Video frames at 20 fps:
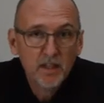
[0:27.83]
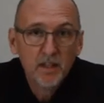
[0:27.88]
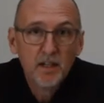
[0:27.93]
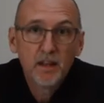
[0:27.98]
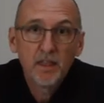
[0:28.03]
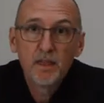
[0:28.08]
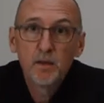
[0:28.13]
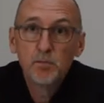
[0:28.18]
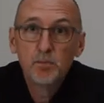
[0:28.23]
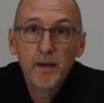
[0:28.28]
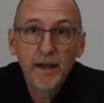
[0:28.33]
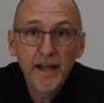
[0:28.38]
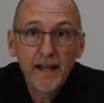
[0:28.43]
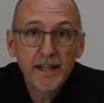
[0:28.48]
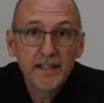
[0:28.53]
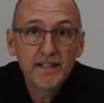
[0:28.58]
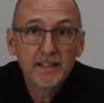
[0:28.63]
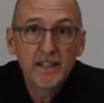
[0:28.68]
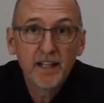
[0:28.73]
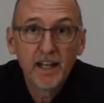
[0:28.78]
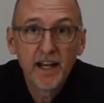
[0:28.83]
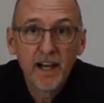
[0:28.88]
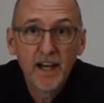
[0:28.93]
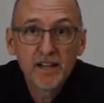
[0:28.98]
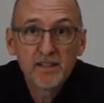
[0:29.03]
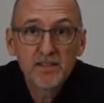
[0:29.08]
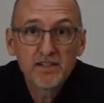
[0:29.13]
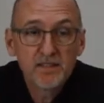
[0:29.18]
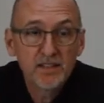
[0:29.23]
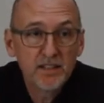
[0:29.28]
The band
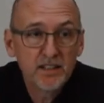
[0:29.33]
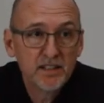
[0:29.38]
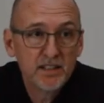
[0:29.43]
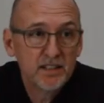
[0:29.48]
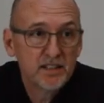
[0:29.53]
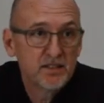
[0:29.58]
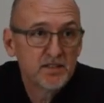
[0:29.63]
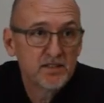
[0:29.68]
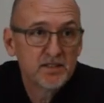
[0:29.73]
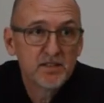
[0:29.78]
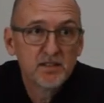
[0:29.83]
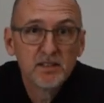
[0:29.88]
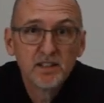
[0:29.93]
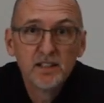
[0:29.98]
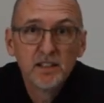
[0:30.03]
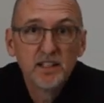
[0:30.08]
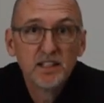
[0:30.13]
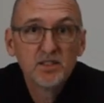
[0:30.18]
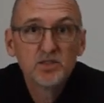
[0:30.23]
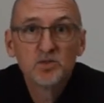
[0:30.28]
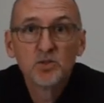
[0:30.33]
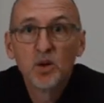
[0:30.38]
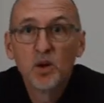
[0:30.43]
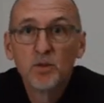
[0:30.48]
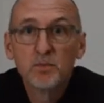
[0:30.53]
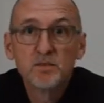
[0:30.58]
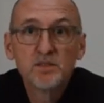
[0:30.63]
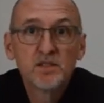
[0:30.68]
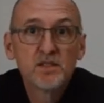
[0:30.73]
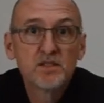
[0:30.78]
class is
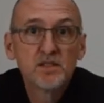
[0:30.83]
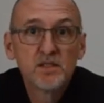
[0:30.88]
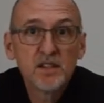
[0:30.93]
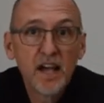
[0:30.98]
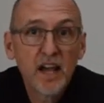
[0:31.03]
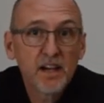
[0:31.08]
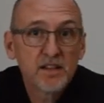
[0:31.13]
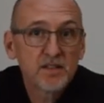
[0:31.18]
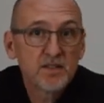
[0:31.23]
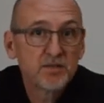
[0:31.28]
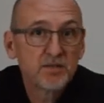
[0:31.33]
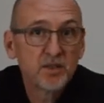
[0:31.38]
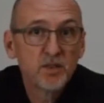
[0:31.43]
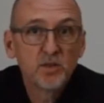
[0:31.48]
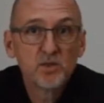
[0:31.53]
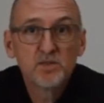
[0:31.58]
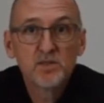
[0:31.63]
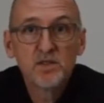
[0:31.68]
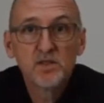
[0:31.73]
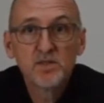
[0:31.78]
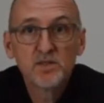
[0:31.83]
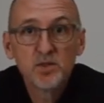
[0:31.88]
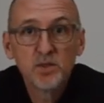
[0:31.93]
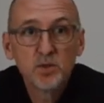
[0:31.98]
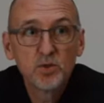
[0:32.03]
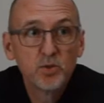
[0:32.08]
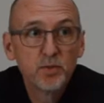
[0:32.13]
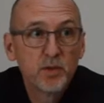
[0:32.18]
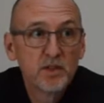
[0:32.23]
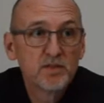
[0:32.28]
drums and saxophones and
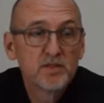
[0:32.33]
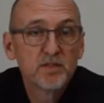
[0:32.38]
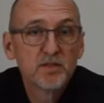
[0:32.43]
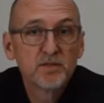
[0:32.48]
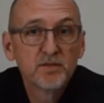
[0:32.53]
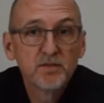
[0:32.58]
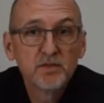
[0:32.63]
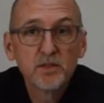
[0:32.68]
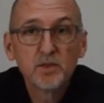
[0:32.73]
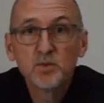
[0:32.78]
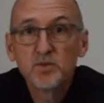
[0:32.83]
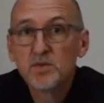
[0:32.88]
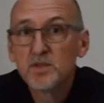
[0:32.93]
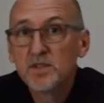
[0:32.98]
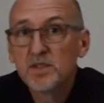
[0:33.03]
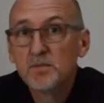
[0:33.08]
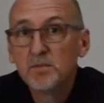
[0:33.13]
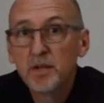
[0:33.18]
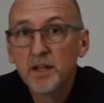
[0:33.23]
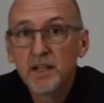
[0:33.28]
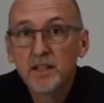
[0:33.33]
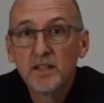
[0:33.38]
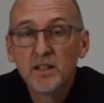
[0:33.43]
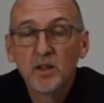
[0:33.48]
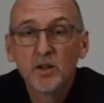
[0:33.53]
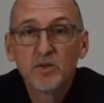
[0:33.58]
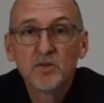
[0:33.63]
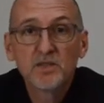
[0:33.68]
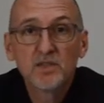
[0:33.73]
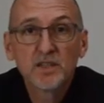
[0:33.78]
tubas and flutes and
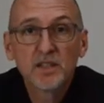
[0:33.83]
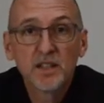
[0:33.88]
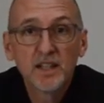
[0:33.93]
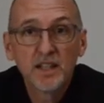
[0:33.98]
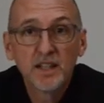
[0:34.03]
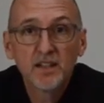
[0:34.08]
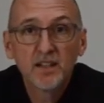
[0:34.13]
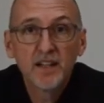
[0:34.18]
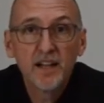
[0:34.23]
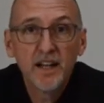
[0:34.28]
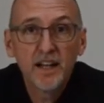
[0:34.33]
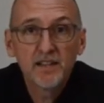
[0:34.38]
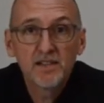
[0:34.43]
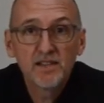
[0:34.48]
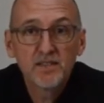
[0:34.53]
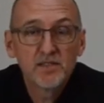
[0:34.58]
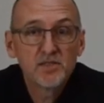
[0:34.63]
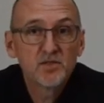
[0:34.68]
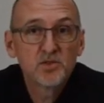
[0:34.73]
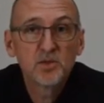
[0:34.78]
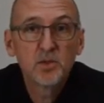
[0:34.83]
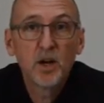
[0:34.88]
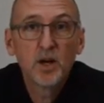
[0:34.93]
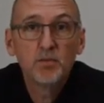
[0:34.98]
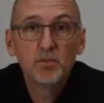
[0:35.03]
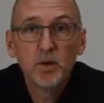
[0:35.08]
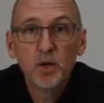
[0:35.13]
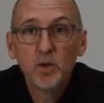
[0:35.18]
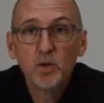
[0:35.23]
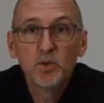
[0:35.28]
piccolos and clarinets and
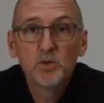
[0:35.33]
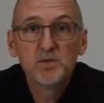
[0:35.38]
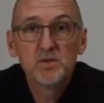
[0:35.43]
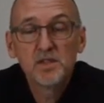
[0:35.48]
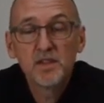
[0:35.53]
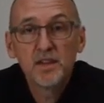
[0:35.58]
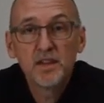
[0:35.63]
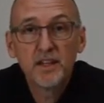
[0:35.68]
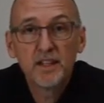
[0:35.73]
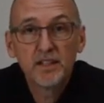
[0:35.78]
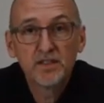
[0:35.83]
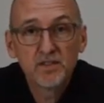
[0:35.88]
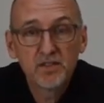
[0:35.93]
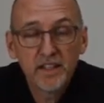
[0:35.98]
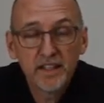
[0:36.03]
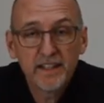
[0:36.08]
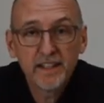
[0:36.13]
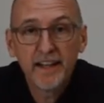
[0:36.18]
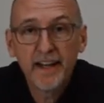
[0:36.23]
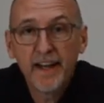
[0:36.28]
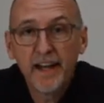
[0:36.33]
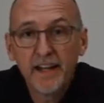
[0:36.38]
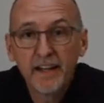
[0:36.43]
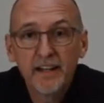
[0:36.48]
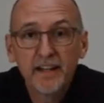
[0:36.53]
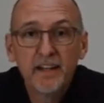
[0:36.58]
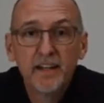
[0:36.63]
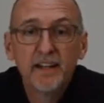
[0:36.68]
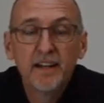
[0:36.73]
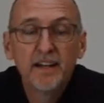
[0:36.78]
trombones and things like that.
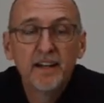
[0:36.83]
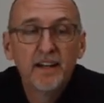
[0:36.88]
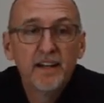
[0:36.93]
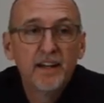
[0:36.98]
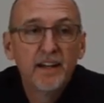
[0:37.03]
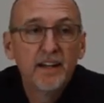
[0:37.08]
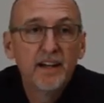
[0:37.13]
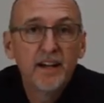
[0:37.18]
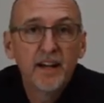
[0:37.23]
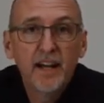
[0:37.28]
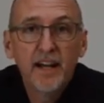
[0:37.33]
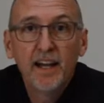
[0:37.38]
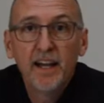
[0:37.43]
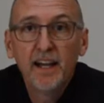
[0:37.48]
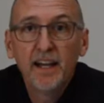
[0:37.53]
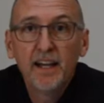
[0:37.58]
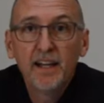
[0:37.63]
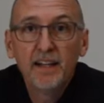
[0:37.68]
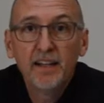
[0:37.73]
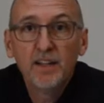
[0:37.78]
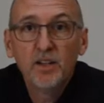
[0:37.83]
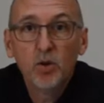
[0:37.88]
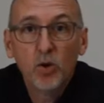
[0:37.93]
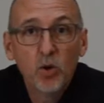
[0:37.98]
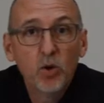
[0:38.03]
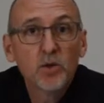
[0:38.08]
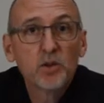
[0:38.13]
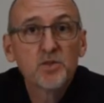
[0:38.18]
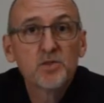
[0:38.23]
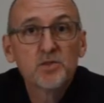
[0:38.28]
And the
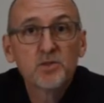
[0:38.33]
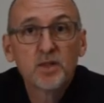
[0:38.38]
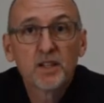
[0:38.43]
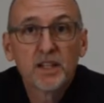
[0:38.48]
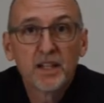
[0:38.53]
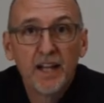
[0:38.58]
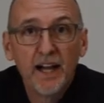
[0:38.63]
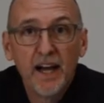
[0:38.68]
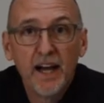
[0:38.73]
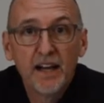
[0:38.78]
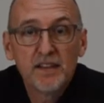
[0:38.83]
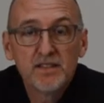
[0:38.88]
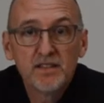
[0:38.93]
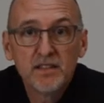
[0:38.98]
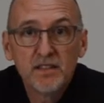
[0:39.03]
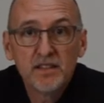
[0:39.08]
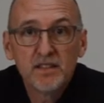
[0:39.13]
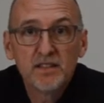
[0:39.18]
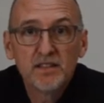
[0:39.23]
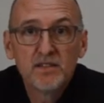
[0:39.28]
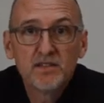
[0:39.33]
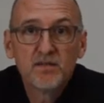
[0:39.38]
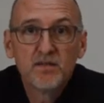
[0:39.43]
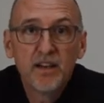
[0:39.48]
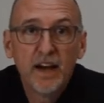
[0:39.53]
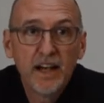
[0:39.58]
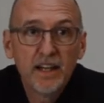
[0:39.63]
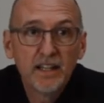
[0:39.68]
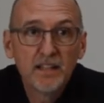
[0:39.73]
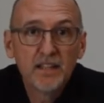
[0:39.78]
orchestra class is
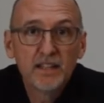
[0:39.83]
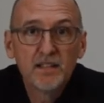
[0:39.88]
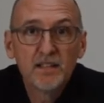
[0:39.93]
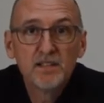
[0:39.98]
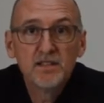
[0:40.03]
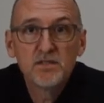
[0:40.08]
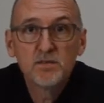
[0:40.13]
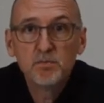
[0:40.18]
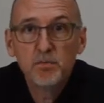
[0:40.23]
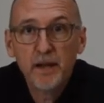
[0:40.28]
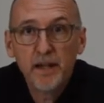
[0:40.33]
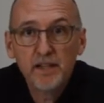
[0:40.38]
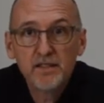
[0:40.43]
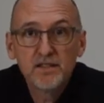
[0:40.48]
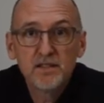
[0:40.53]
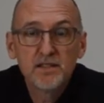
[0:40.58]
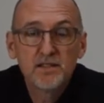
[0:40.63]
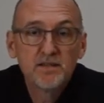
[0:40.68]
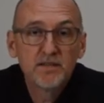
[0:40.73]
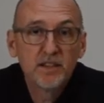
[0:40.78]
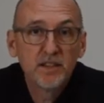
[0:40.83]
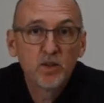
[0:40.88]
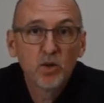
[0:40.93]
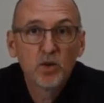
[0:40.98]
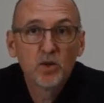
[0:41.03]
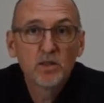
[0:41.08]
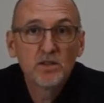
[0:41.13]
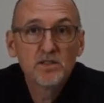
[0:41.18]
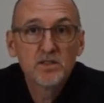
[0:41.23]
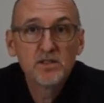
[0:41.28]
violins, basses,
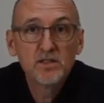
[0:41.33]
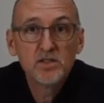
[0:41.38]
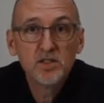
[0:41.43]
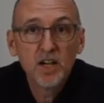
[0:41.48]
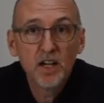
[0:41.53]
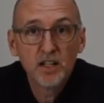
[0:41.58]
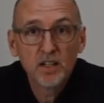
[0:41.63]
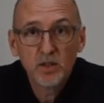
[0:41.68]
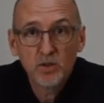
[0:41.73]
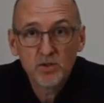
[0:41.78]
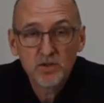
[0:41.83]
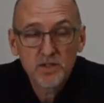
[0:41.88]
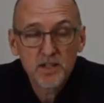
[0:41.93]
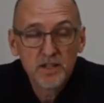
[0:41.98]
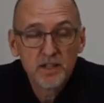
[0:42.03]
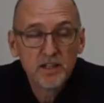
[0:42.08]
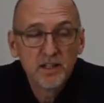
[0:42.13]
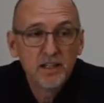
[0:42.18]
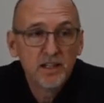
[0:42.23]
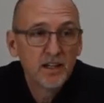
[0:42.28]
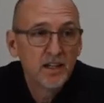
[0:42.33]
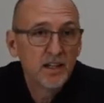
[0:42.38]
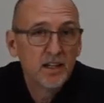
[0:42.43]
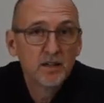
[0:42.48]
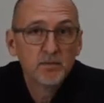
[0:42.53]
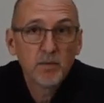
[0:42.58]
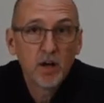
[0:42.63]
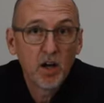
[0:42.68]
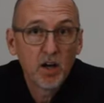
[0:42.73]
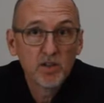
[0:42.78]
violas, and cellos,
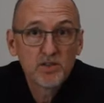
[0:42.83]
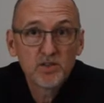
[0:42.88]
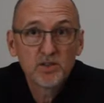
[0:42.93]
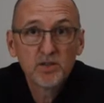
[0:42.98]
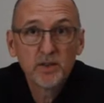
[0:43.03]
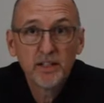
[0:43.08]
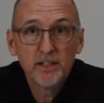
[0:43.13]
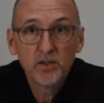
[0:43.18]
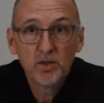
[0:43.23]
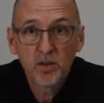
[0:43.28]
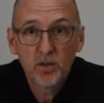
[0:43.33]
all stringed